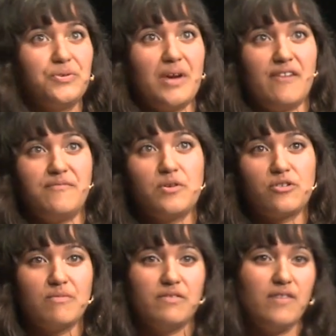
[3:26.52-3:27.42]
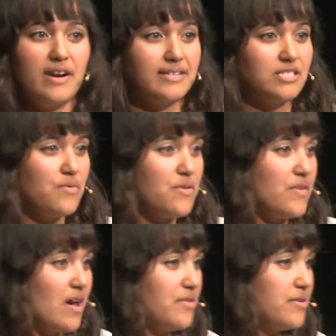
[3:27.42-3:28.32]
to have Pokémon fights
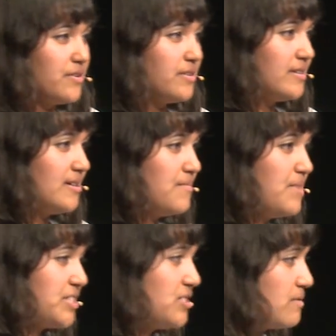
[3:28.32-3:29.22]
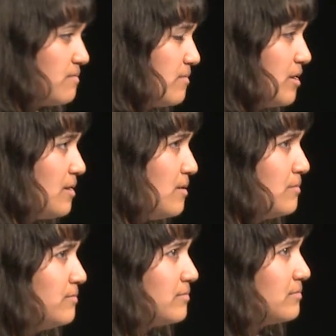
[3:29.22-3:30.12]
with other, um,
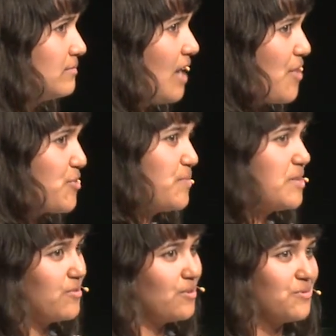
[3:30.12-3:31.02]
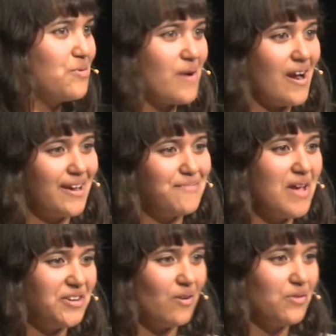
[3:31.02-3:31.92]
uh, other people who I
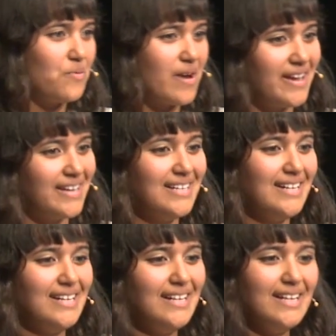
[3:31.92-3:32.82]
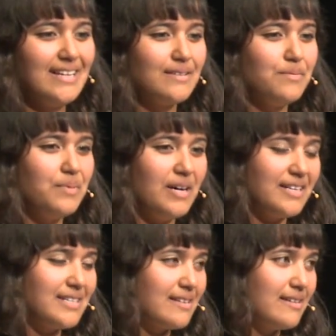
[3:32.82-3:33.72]
met on the way,
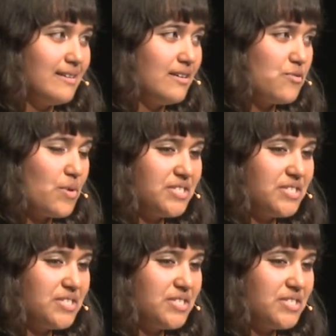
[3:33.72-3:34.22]
but it